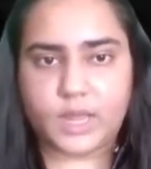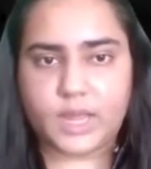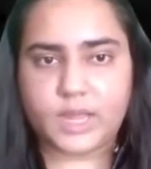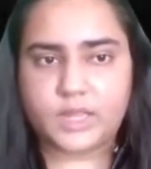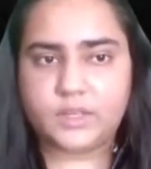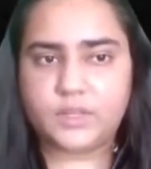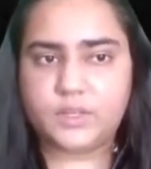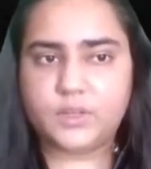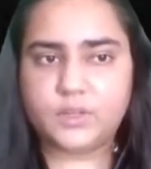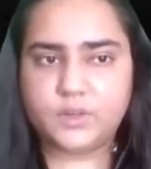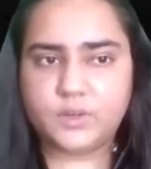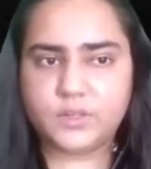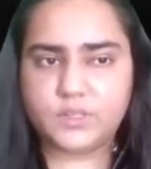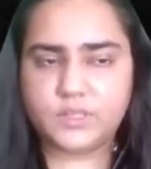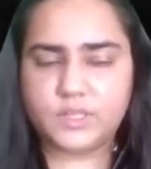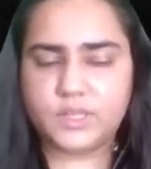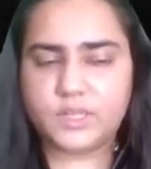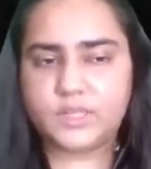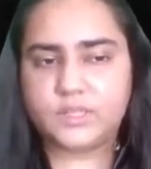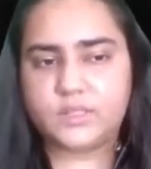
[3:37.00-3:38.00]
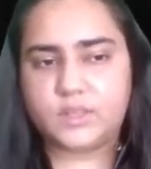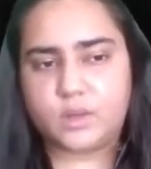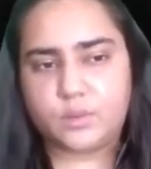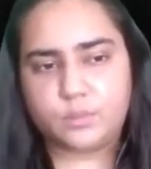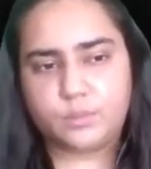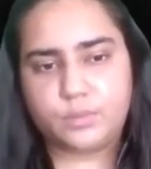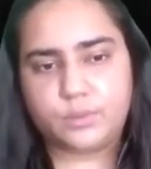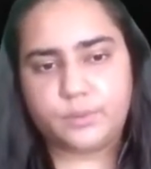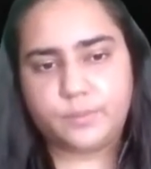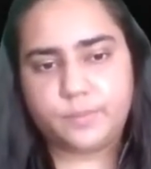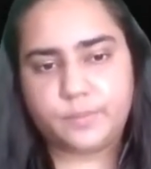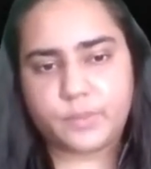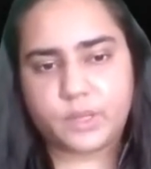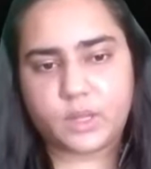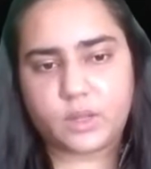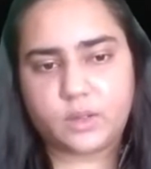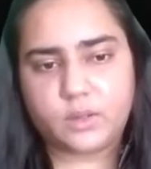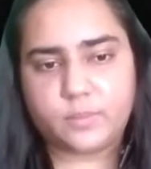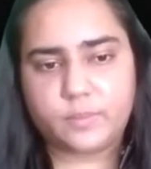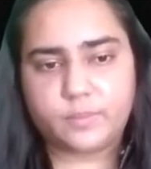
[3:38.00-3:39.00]
And here is an example.
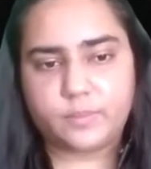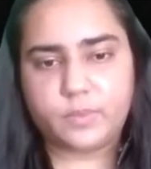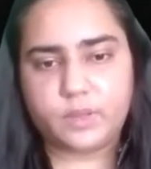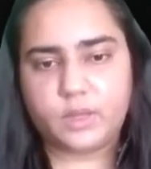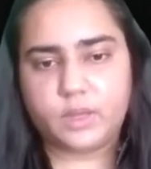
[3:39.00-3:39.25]
Um,